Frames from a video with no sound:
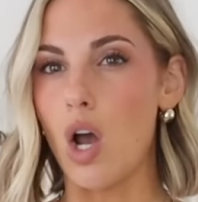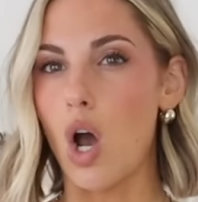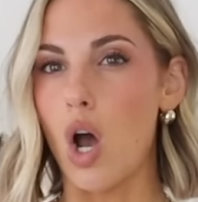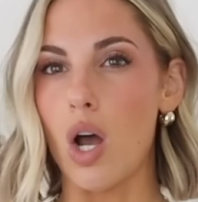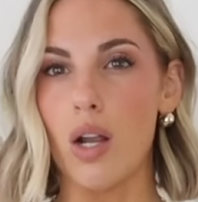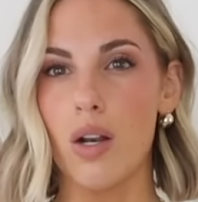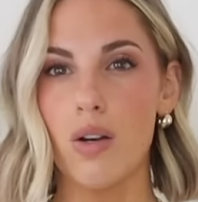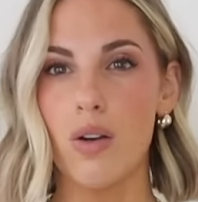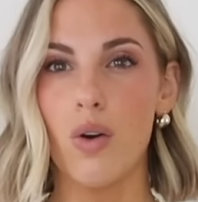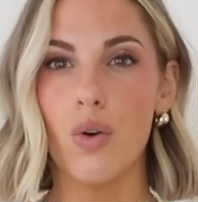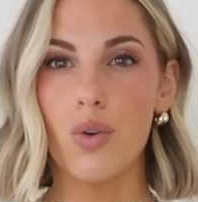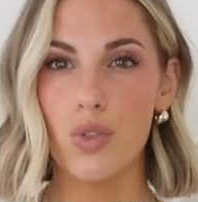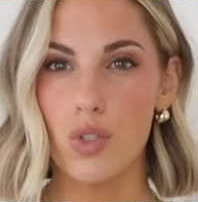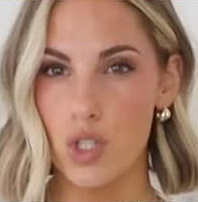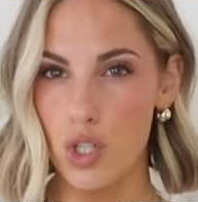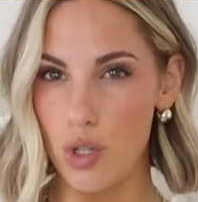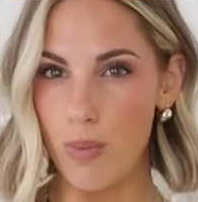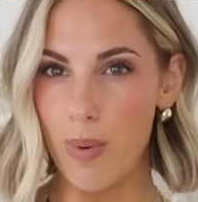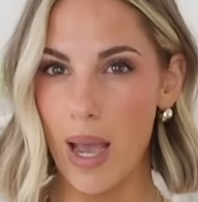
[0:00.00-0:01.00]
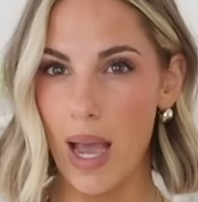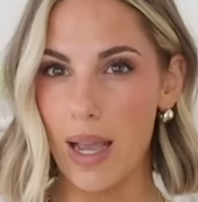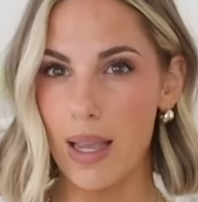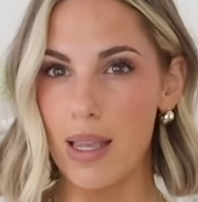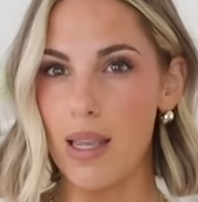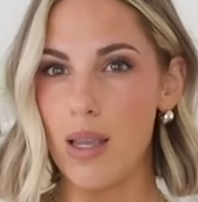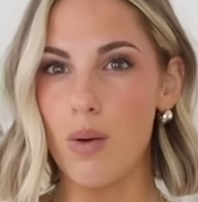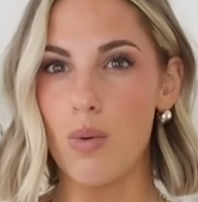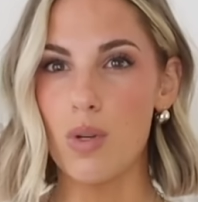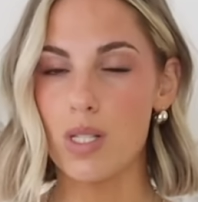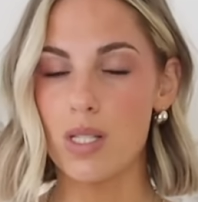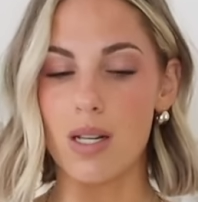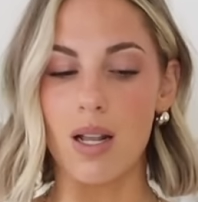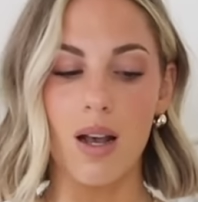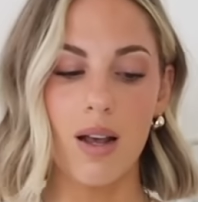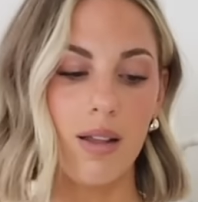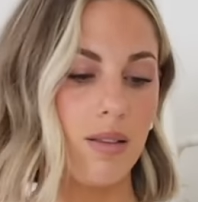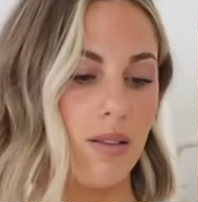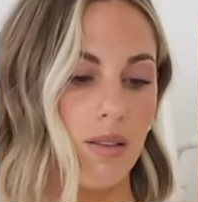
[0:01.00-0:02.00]
on too baggy was
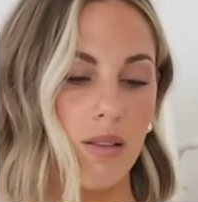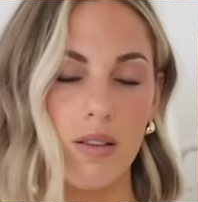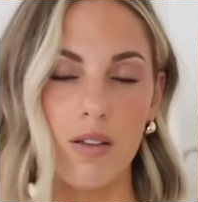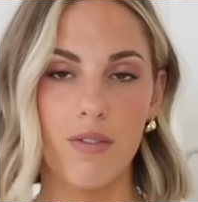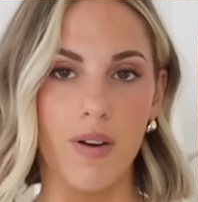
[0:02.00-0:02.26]
not the